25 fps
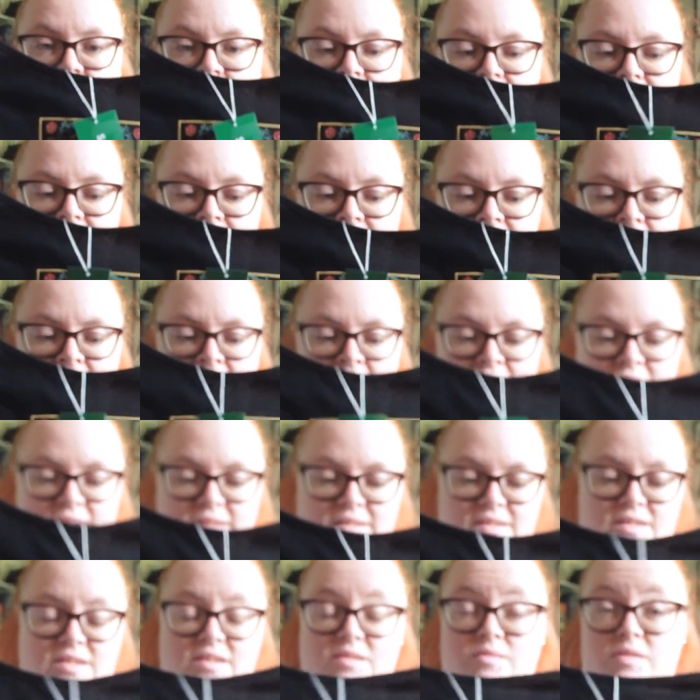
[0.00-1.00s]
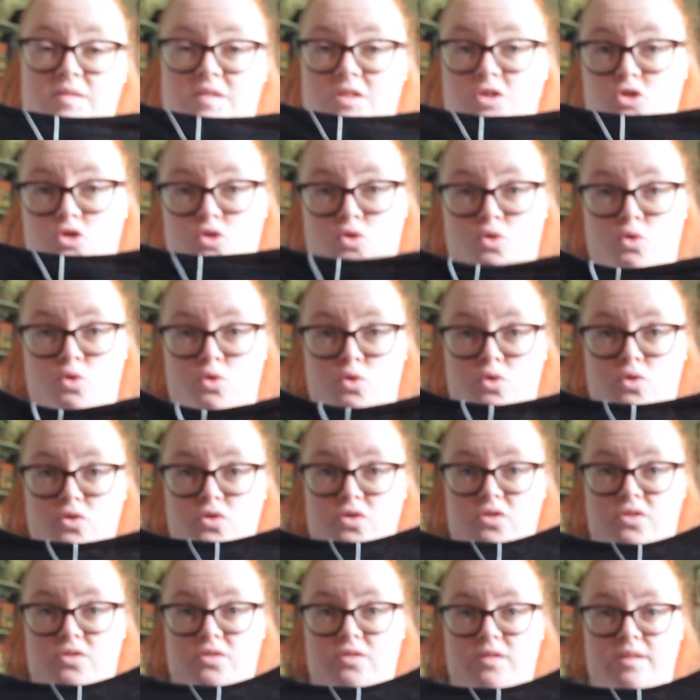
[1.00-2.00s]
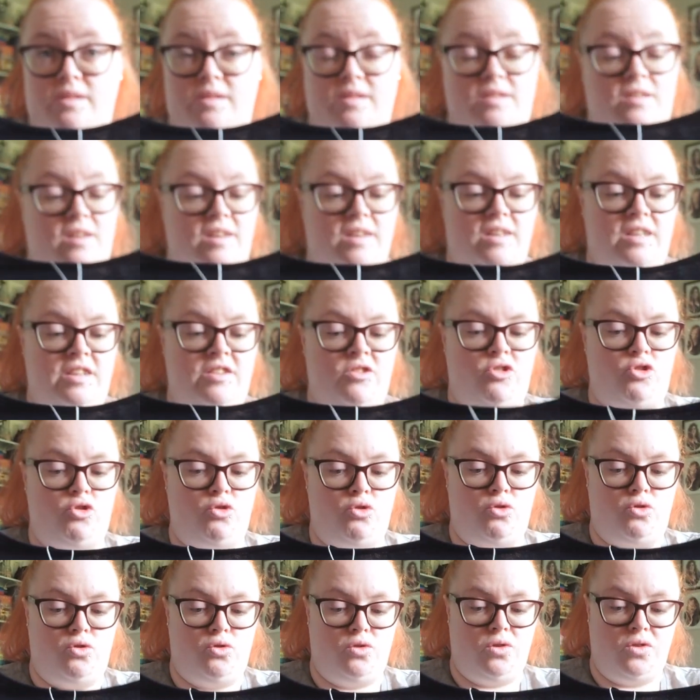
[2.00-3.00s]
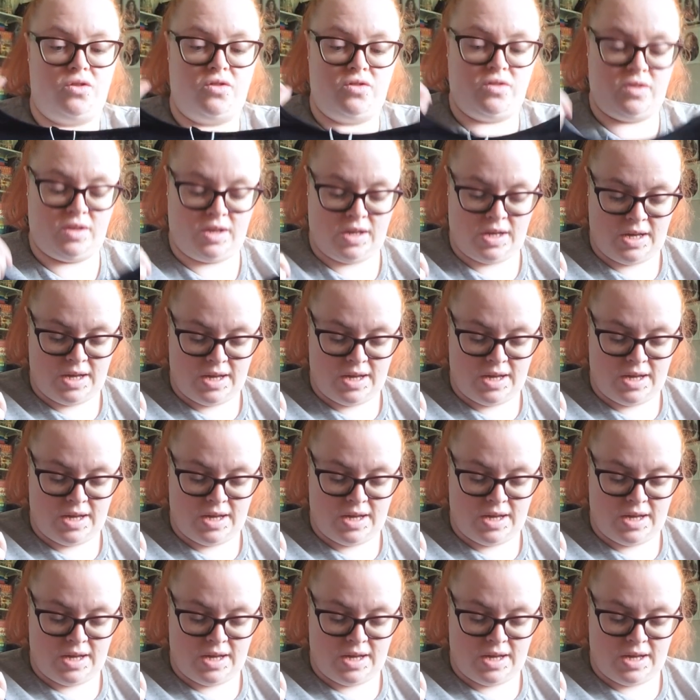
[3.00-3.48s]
like this with the shorts, cycling shorts,